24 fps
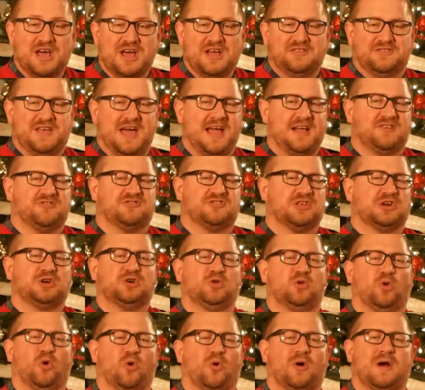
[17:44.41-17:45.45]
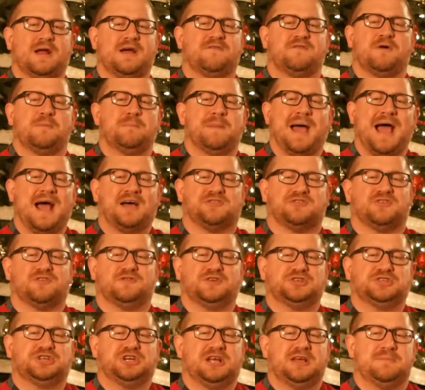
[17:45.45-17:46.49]
takes the glory of a massive
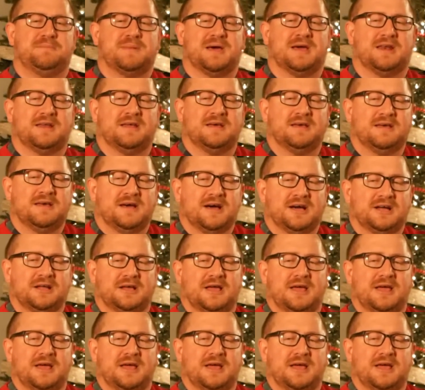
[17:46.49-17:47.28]
achievement uh,